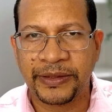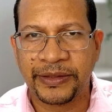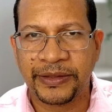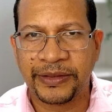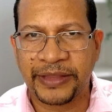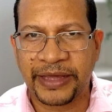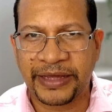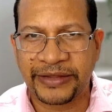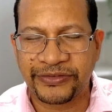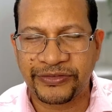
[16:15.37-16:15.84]

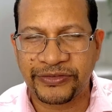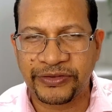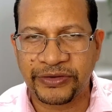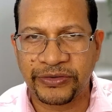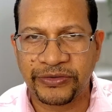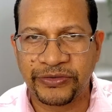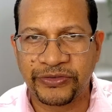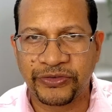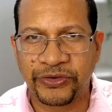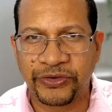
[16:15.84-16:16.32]
That's the
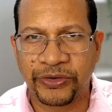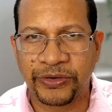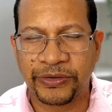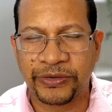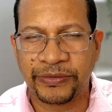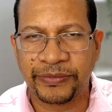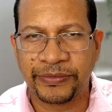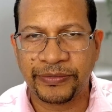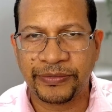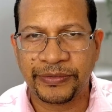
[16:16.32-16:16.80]

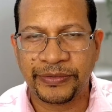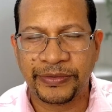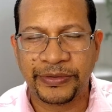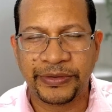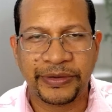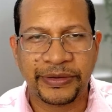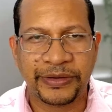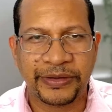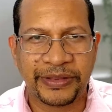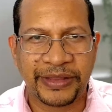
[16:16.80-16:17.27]
concern.
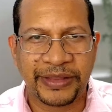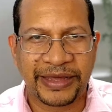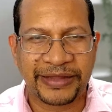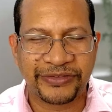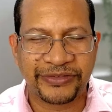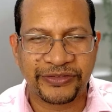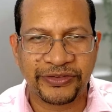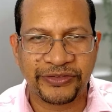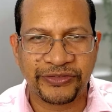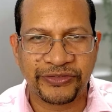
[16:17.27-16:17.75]

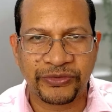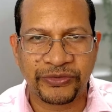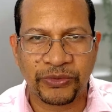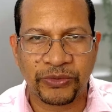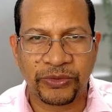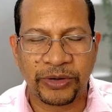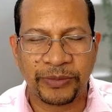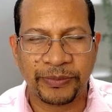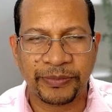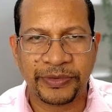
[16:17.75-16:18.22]
That's the
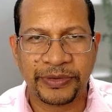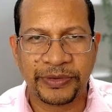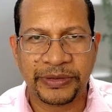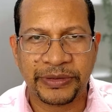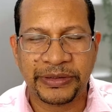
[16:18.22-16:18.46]
storm.